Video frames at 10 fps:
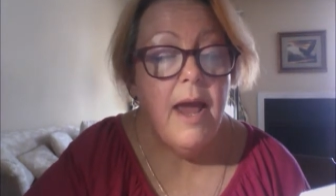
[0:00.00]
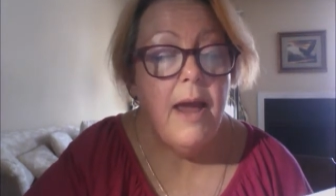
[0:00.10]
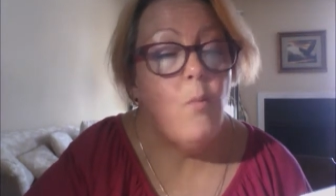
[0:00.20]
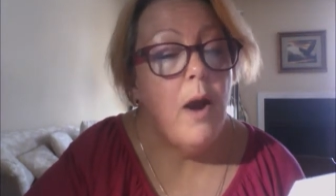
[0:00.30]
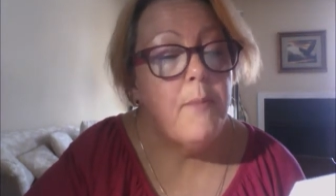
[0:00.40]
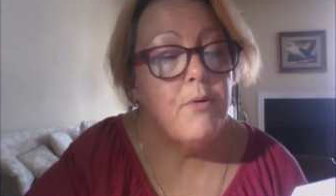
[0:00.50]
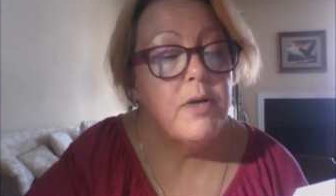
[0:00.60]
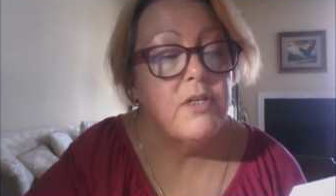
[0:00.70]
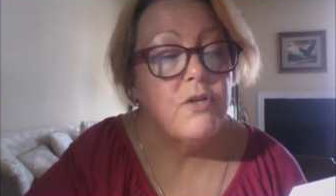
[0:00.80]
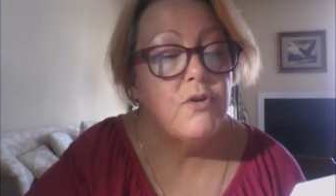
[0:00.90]
and why
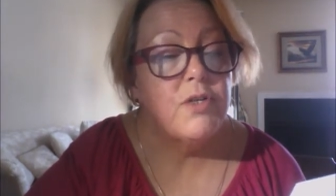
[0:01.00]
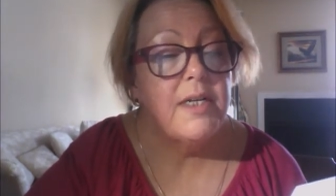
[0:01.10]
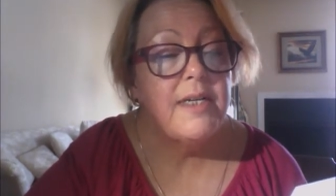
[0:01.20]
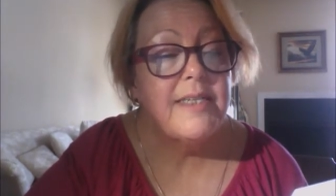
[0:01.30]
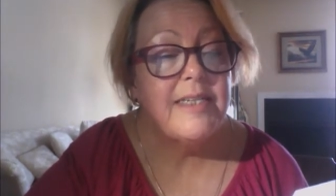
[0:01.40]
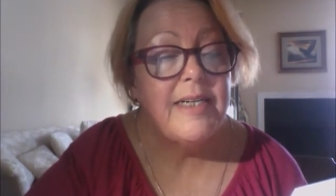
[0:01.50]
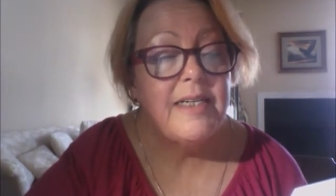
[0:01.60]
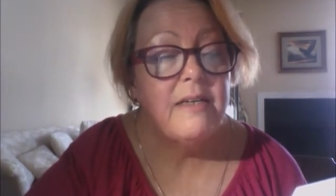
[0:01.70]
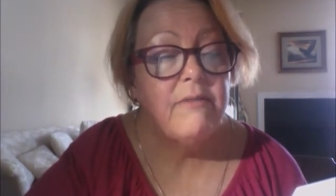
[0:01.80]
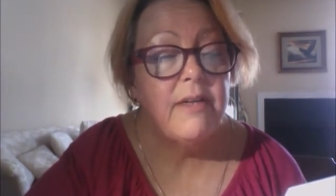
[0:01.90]
prisoners
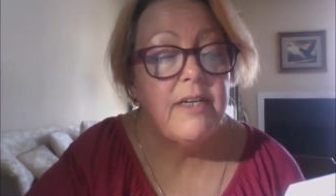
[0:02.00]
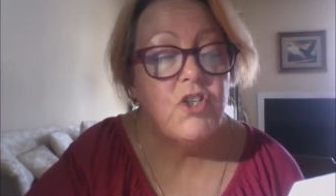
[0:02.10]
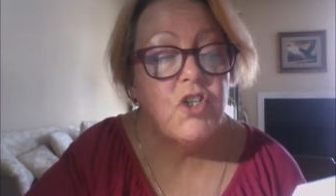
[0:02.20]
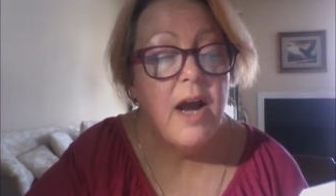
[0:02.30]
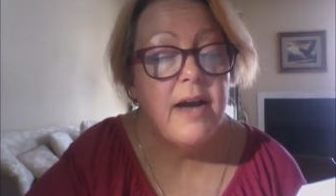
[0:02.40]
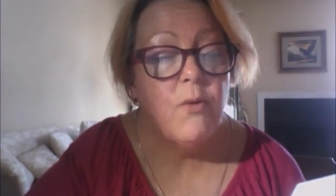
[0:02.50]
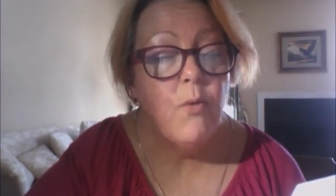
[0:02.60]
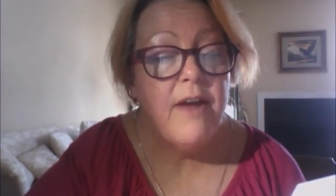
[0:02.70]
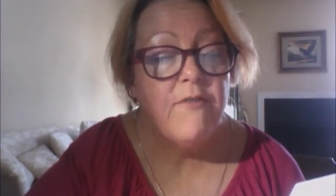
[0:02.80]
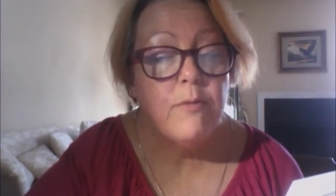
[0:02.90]
instinctively shied
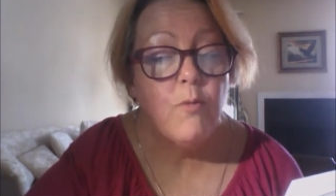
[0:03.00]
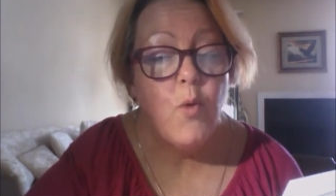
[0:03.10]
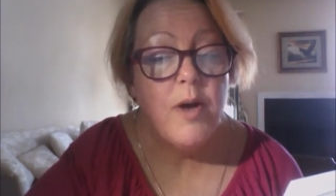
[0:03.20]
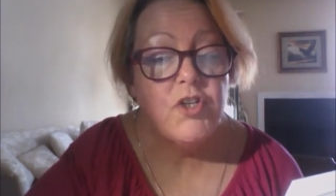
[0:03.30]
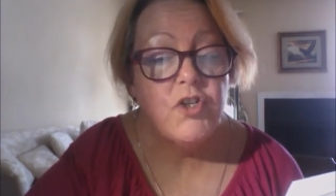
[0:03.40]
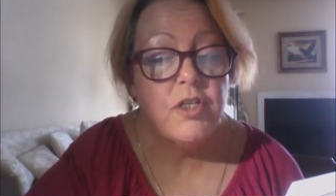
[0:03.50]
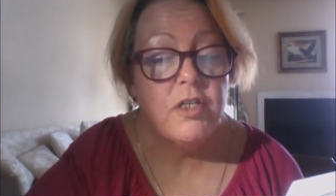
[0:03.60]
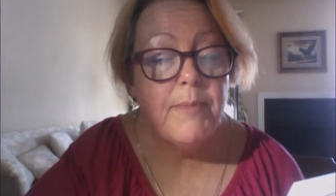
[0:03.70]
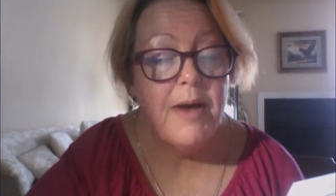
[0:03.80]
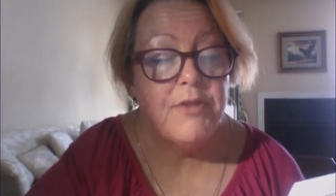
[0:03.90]
away from
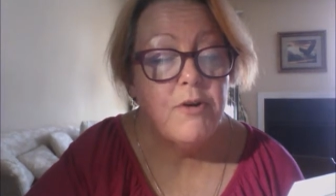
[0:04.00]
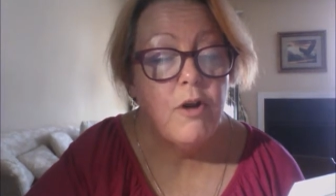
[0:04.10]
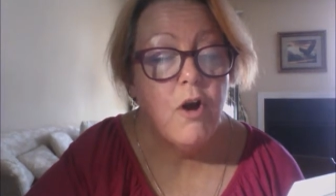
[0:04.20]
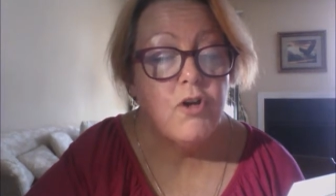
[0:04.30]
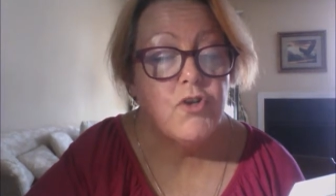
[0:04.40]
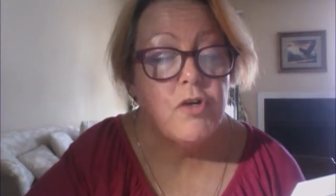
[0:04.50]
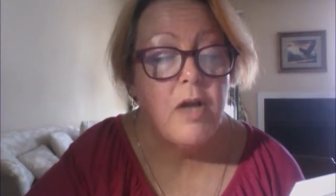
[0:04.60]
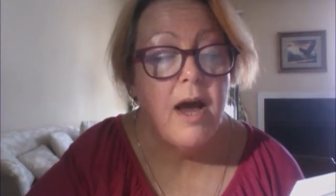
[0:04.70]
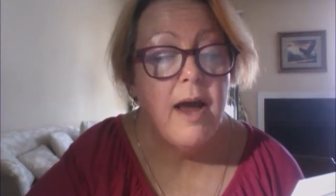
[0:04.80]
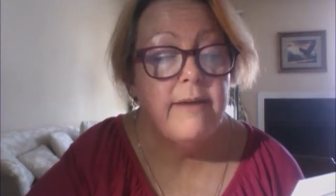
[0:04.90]
questions about their larger
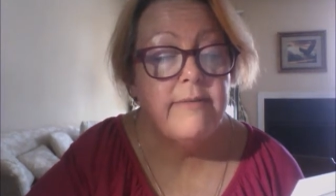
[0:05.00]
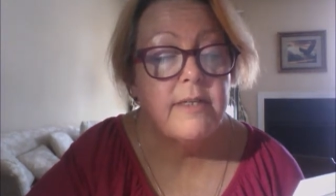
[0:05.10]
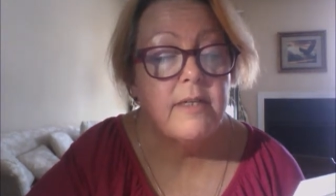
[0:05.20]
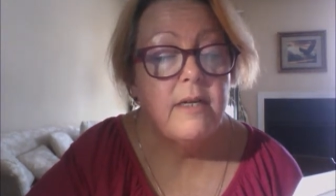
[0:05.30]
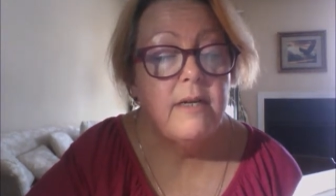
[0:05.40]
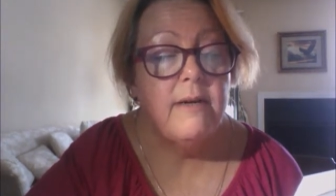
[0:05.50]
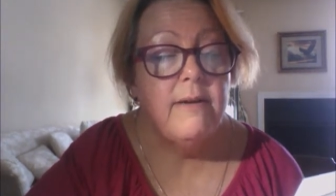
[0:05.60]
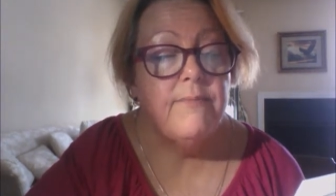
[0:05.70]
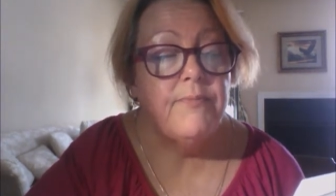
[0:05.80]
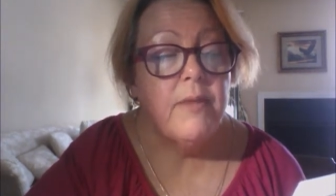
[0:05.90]
lives.
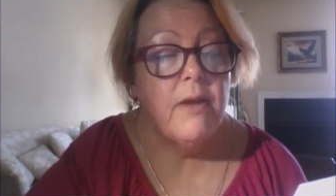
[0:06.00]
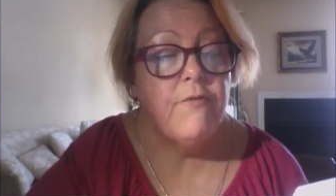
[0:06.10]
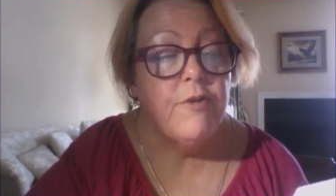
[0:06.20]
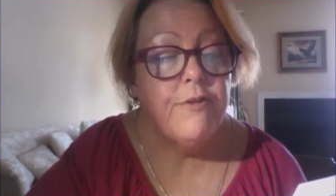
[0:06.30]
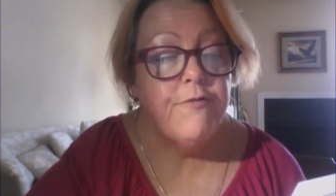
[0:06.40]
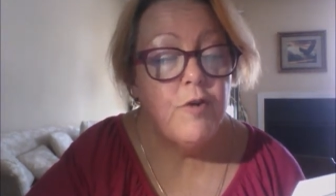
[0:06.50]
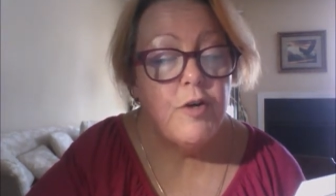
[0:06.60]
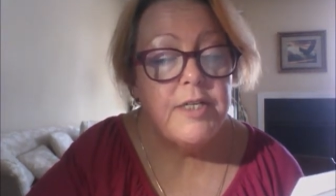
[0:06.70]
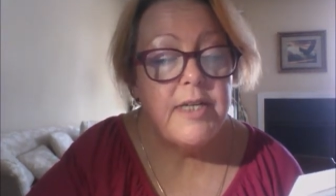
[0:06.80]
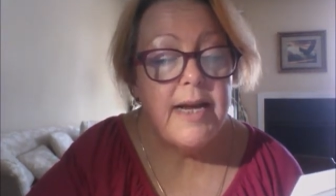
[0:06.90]
For the
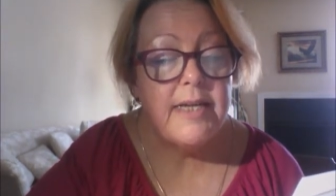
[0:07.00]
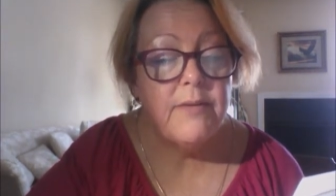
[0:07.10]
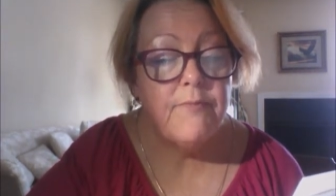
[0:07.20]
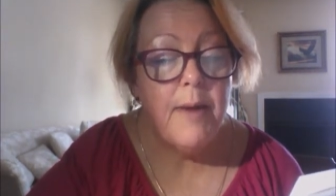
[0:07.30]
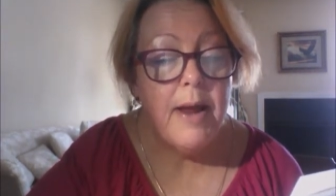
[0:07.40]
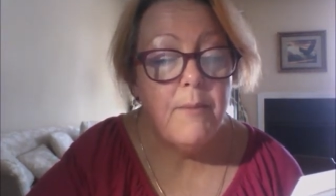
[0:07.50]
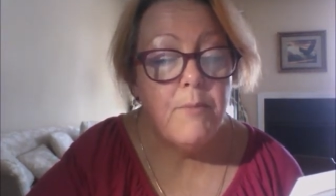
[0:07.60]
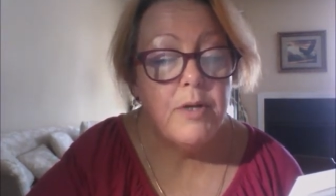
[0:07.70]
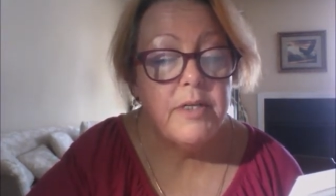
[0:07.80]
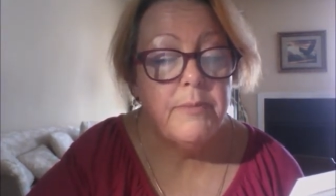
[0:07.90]
first days of my
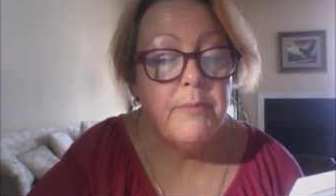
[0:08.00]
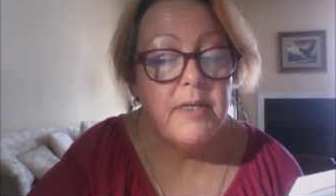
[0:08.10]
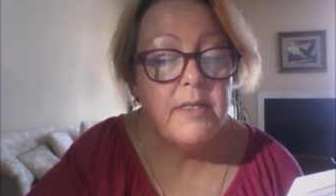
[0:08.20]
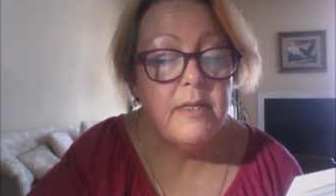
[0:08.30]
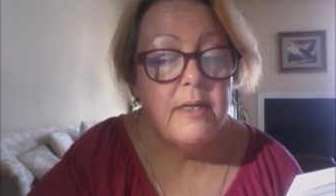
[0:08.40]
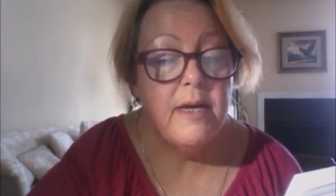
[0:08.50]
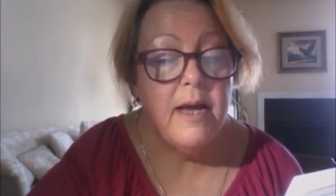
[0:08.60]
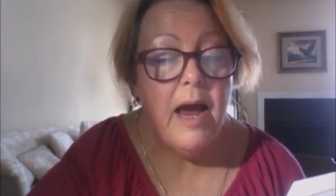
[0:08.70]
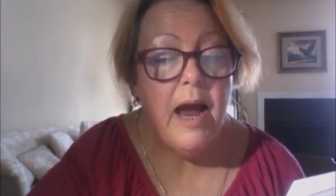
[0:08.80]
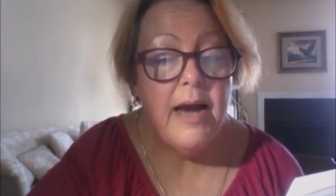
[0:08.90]
imprisonment,
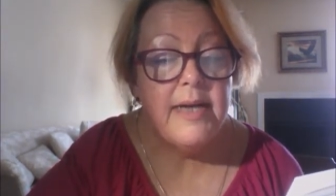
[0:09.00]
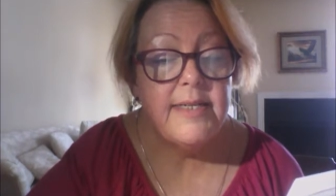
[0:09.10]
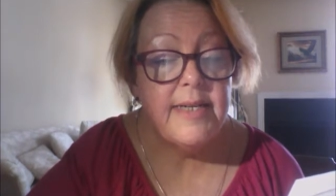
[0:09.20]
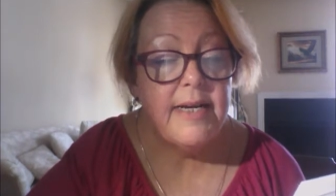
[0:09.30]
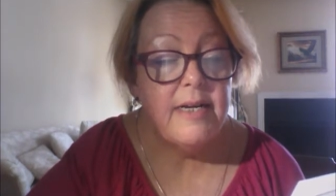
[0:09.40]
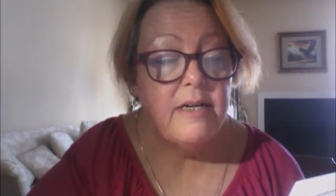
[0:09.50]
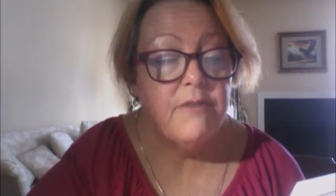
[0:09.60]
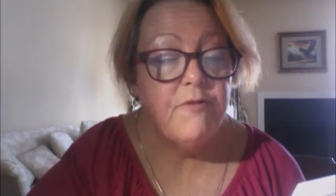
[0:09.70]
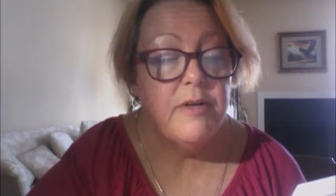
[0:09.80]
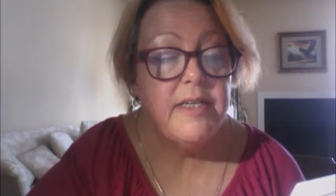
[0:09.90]
I stayed in
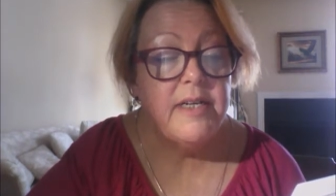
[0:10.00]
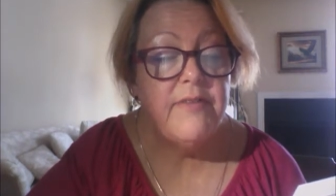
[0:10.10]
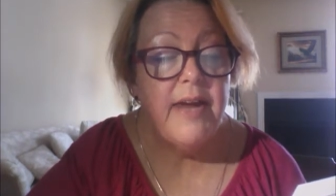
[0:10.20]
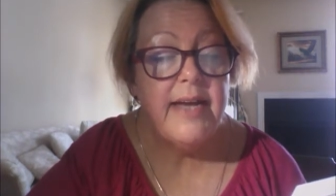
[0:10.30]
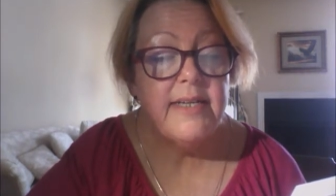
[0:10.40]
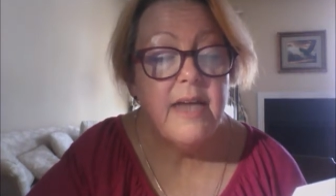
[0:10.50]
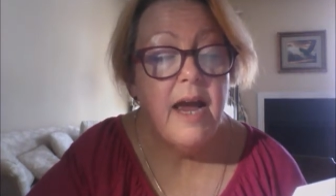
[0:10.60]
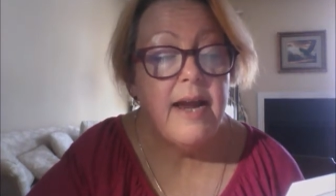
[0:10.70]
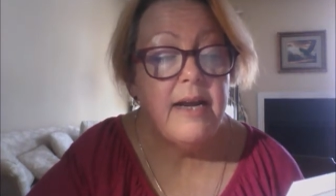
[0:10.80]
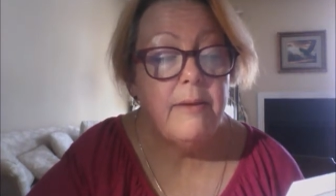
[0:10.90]
a frenzy of
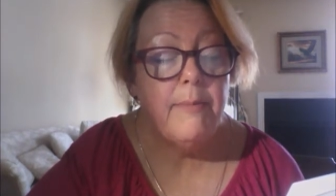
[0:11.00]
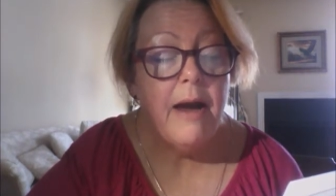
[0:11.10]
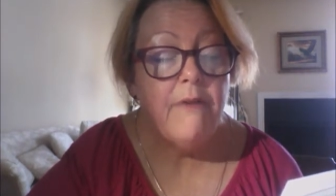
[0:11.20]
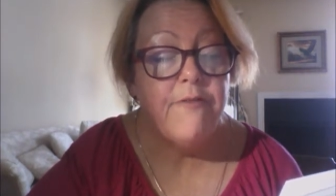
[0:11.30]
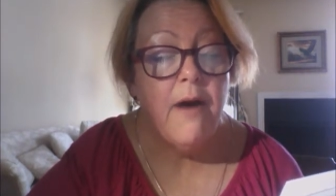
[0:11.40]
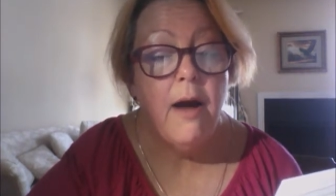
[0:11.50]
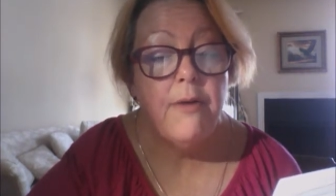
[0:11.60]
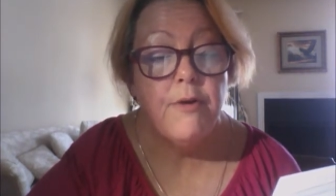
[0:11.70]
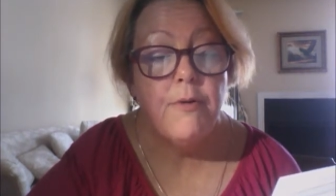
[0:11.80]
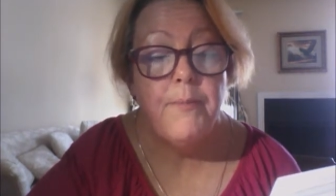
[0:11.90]
anxiety about
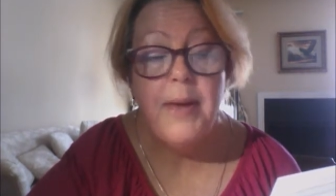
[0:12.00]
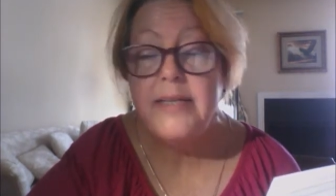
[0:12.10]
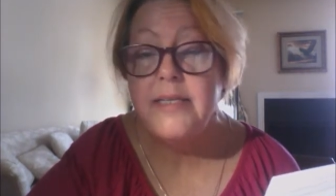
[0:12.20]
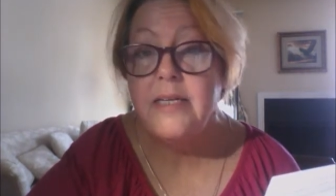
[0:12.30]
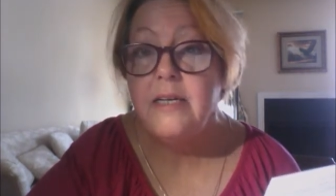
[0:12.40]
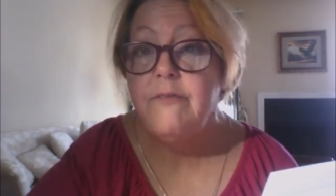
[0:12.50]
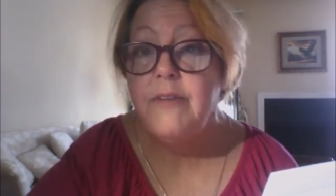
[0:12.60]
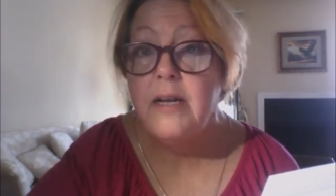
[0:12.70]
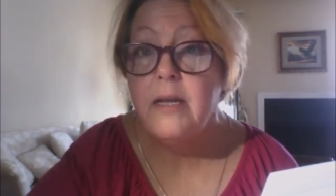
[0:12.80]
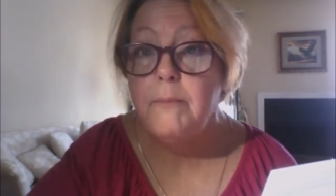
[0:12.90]
father, Betsy,
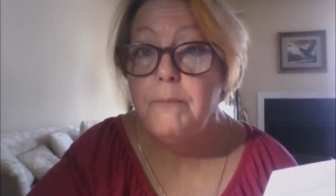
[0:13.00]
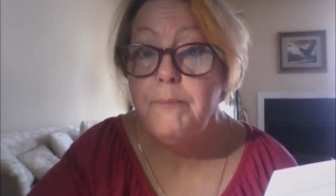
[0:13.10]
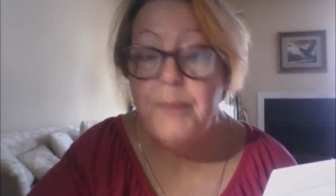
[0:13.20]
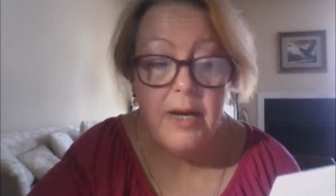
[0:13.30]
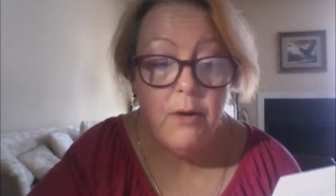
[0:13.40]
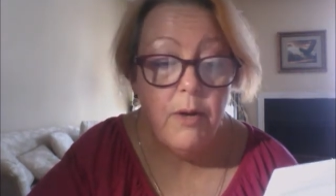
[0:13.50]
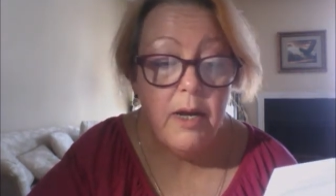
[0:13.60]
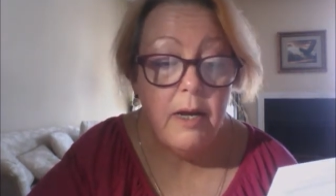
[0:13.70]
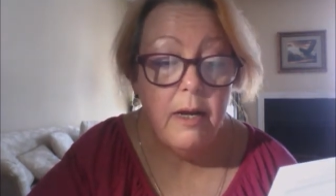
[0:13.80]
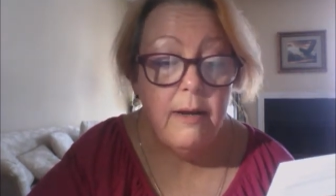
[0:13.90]
Willem, Pickwick.